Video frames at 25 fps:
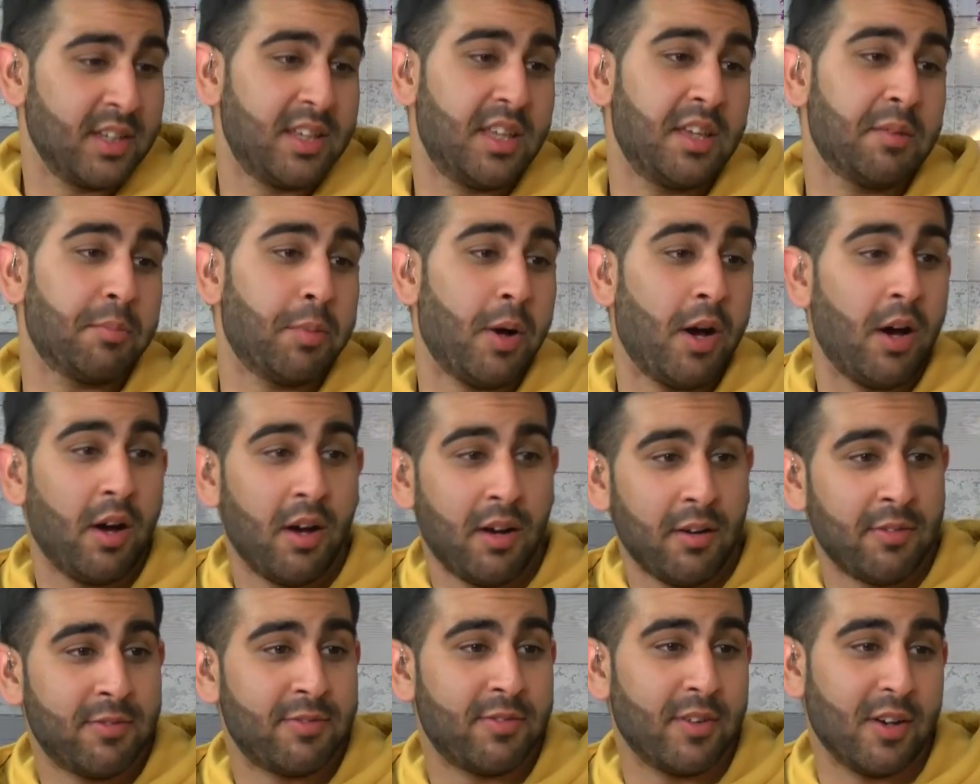keep
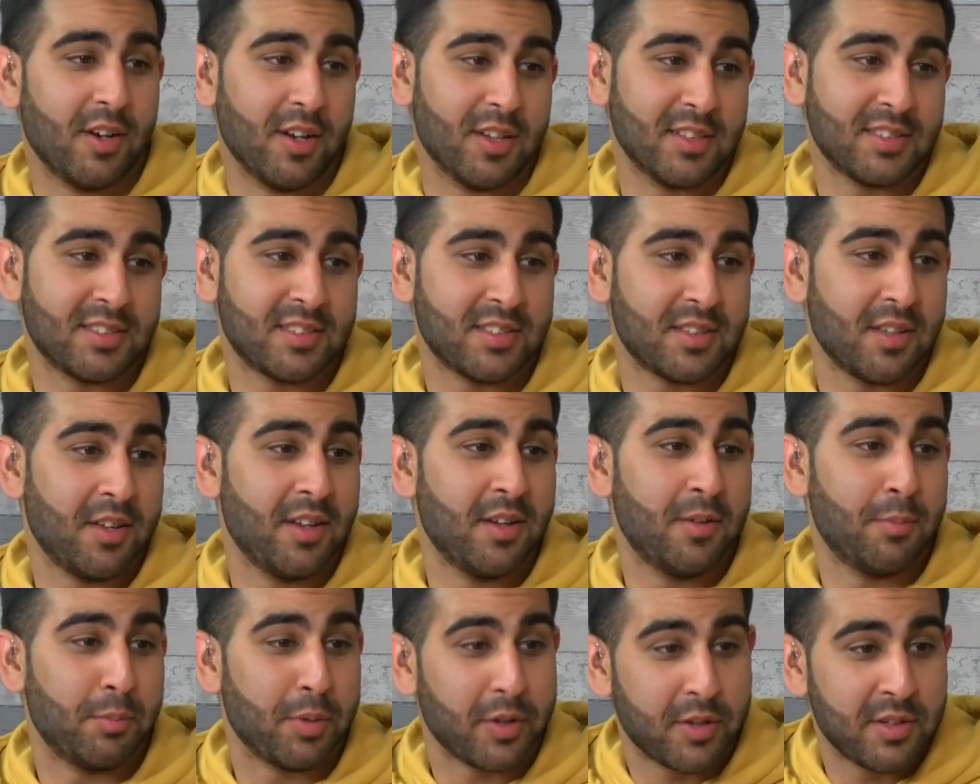half fast
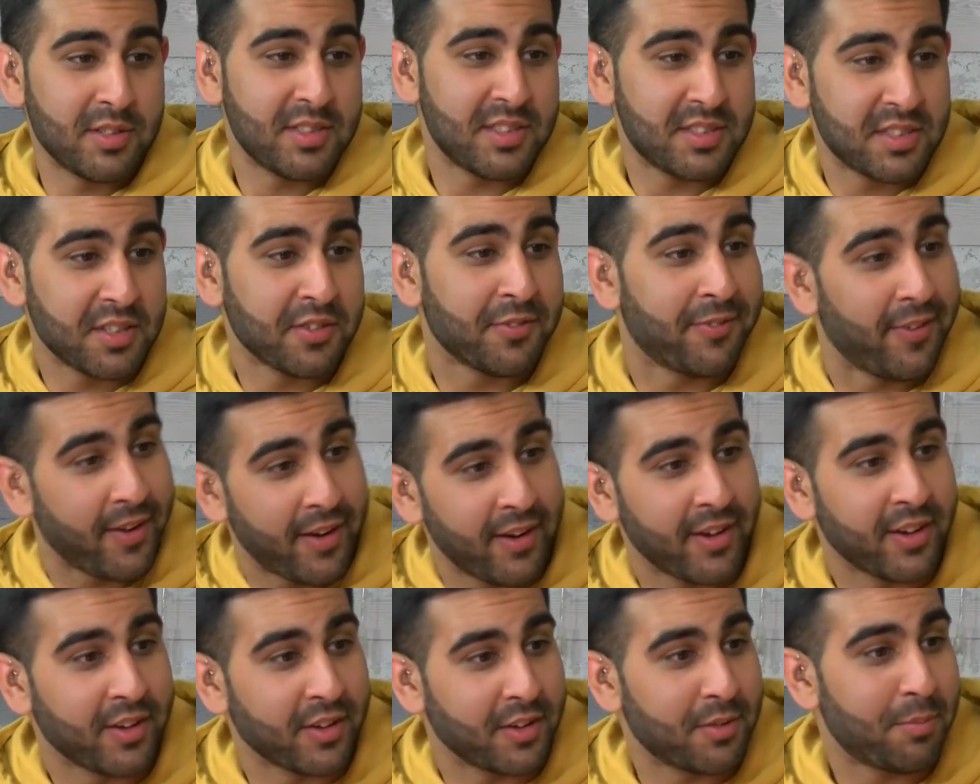because it's a
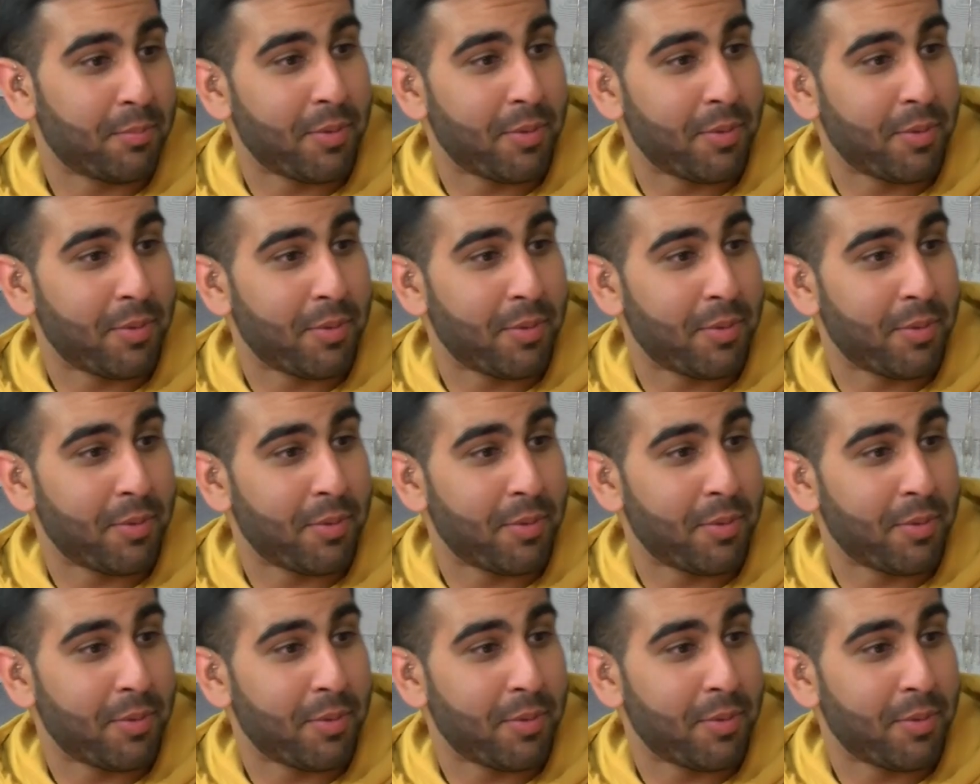very good